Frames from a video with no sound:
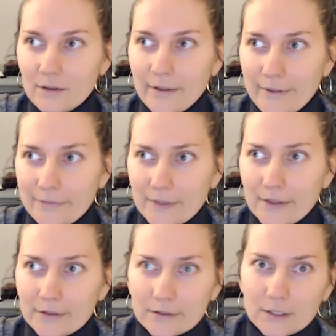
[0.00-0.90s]
and
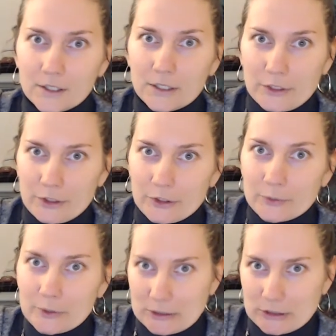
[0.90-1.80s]
then you
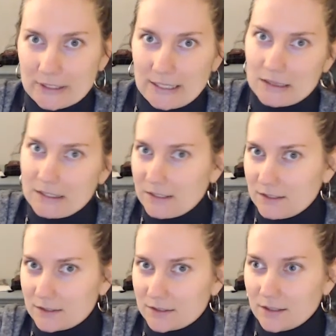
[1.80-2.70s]
will look at
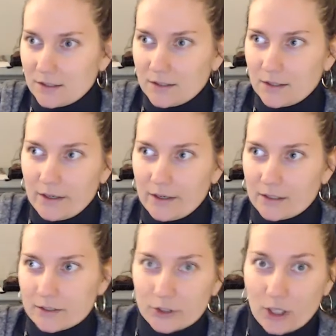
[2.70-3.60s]
these
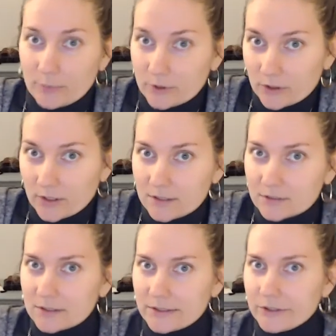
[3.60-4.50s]
shop drawings
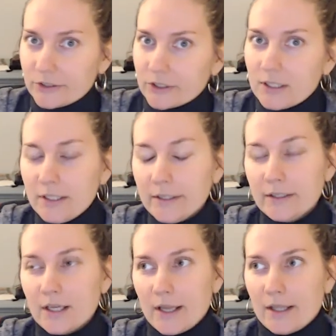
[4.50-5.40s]
essentially,
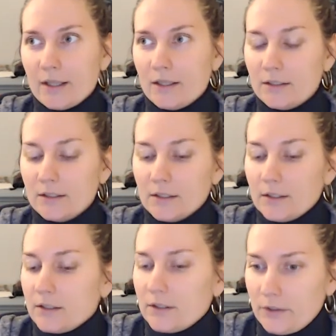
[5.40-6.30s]
and
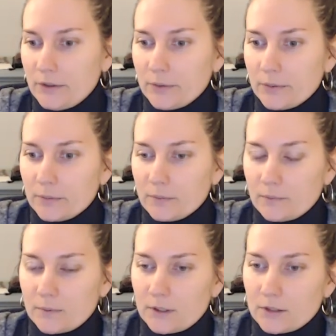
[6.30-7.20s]
you
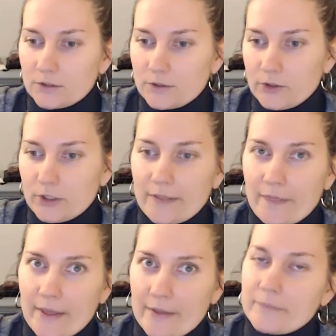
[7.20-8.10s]
will look at
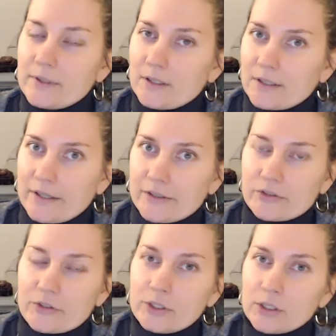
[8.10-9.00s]
them
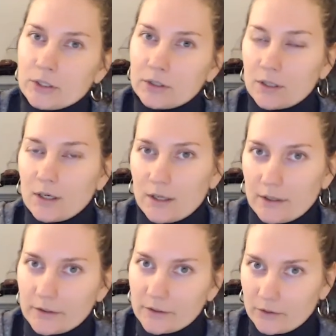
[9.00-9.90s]
against
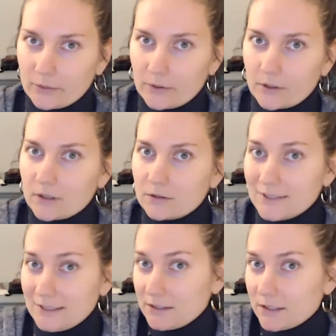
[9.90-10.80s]
your
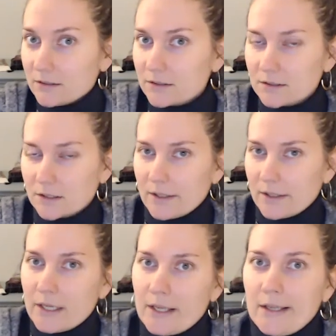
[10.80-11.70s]
details
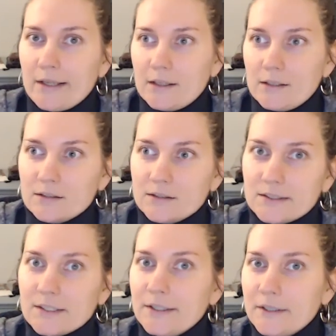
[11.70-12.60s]
and
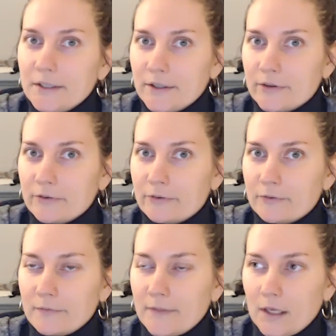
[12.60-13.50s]
see if
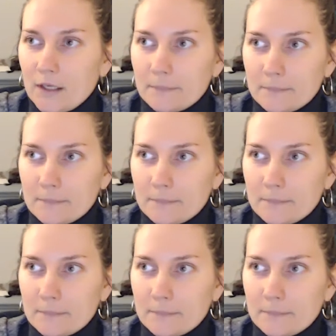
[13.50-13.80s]
the